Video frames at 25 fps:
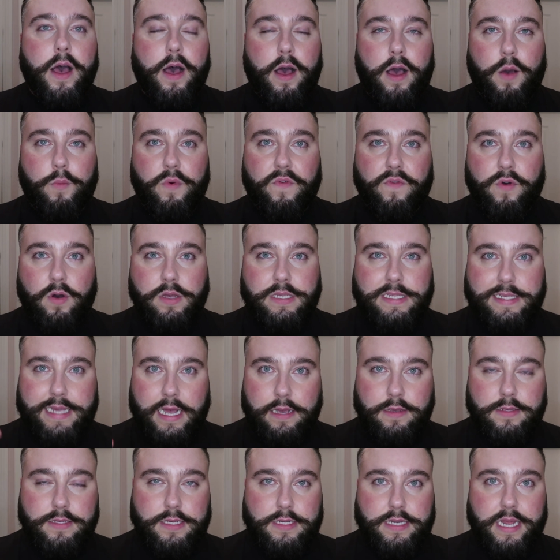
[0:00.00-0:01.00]
uh, we've got
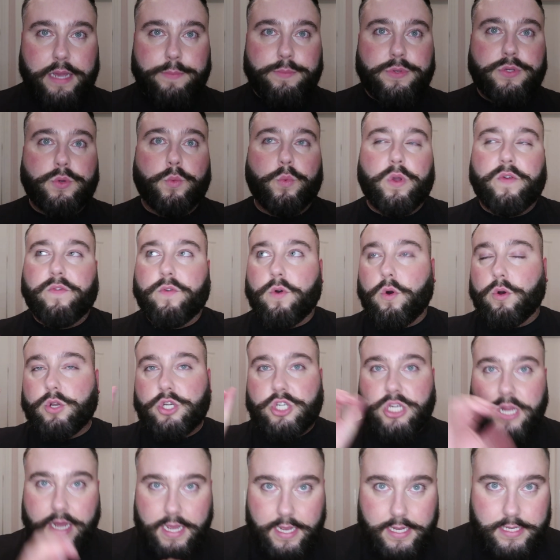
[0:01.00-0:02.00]
salsa dips, we've got
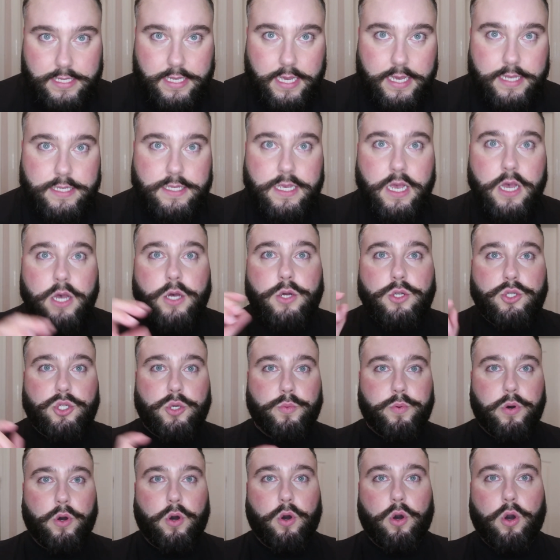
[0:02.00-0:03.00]
cheeses
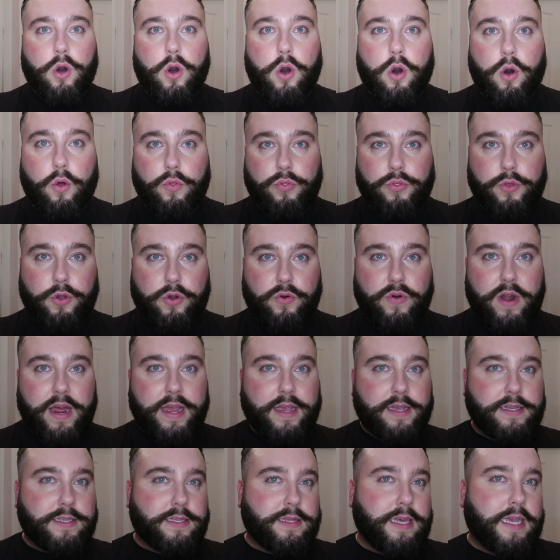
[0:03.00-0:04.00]
to put on the
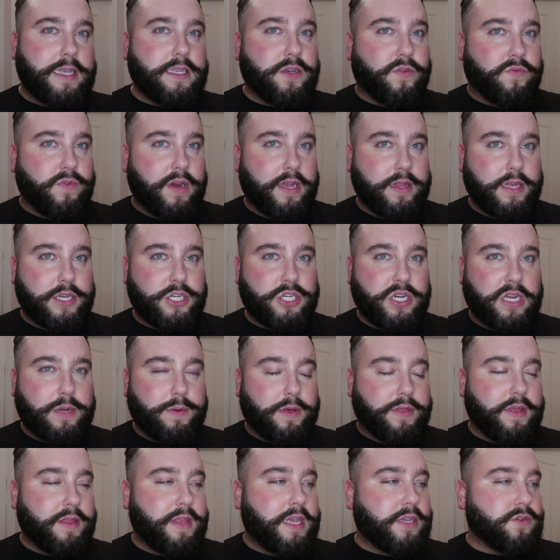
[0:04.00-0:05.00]
crackers. These are really
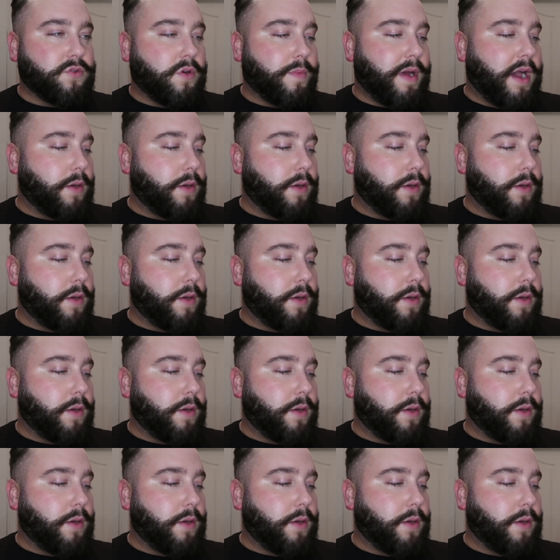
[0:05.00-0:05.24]
cheap. I think these are